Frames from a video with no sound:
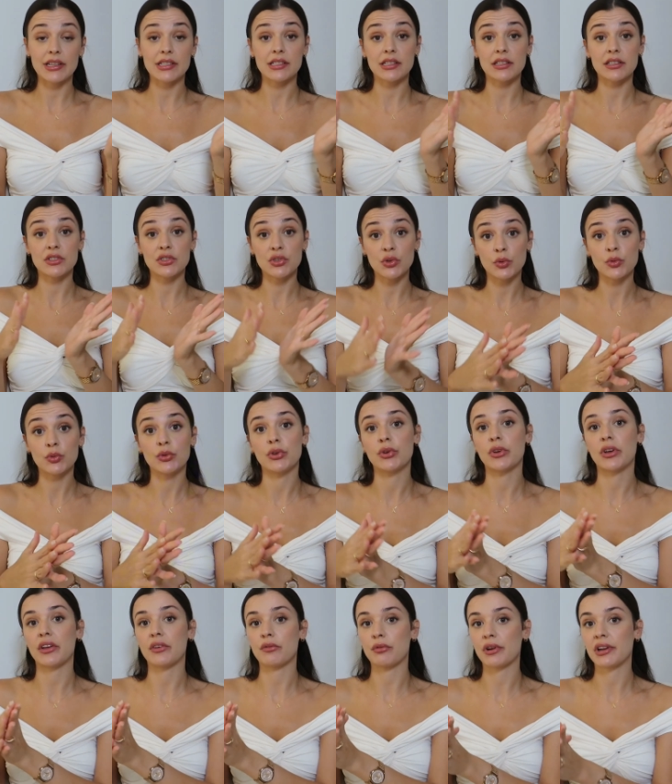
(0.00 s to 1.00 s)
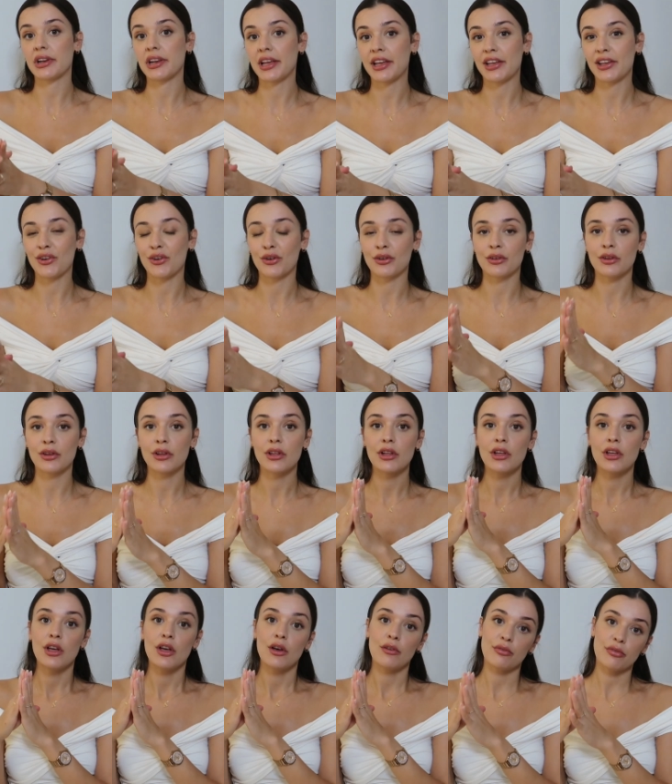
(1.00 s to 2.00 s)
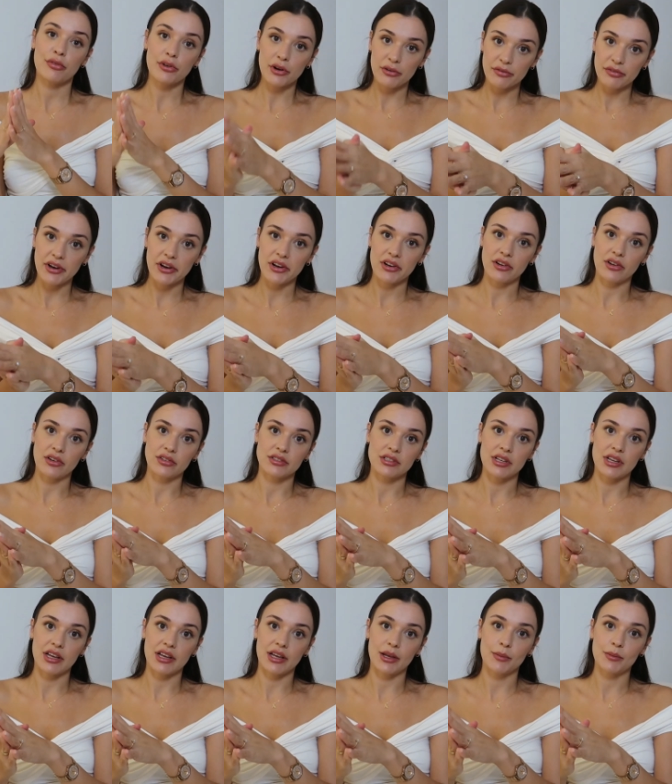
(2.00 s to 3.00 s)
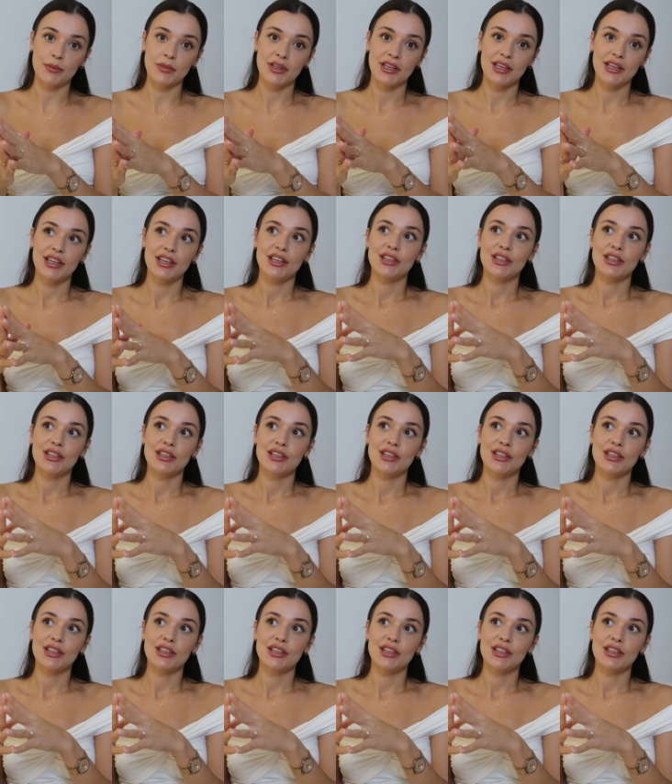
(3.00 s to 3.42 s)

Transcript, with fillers: as a tool you can rely on for a very long time.